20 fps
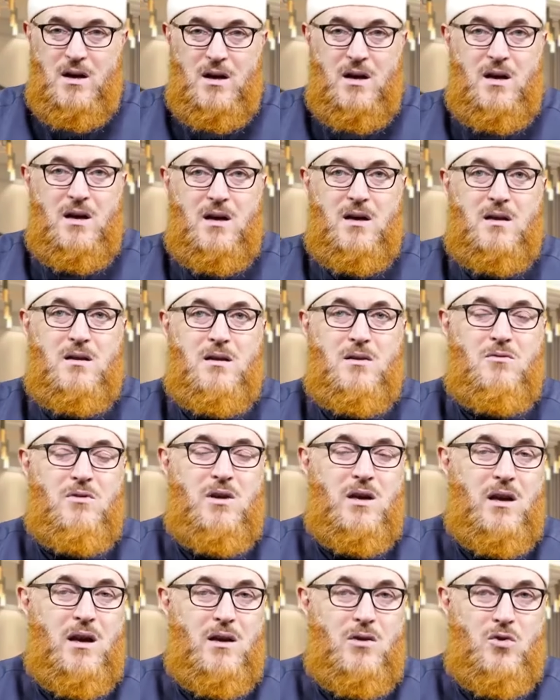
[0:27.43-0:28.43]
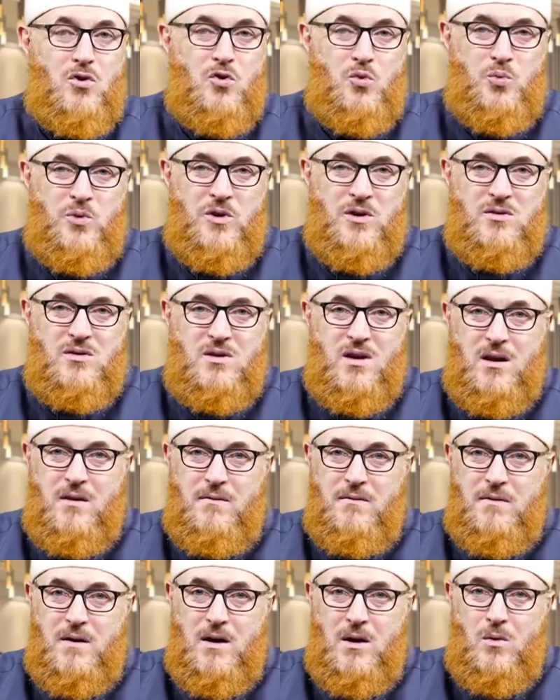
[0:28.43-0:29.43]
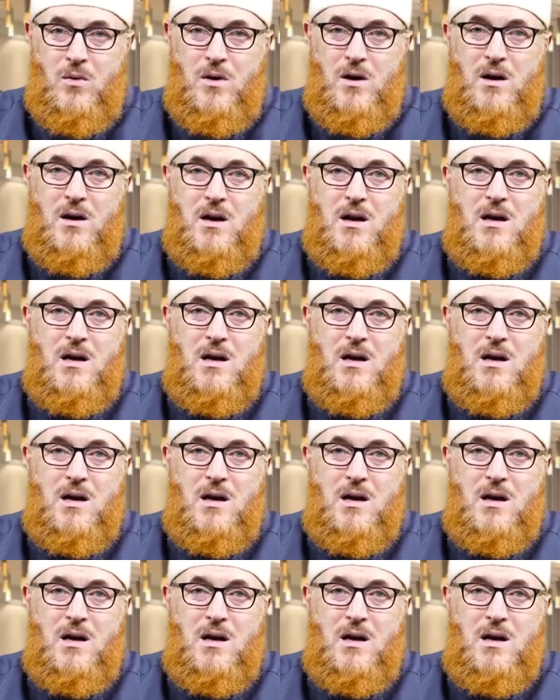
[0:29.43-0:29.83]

uh, the weak and the oppressed everywhere.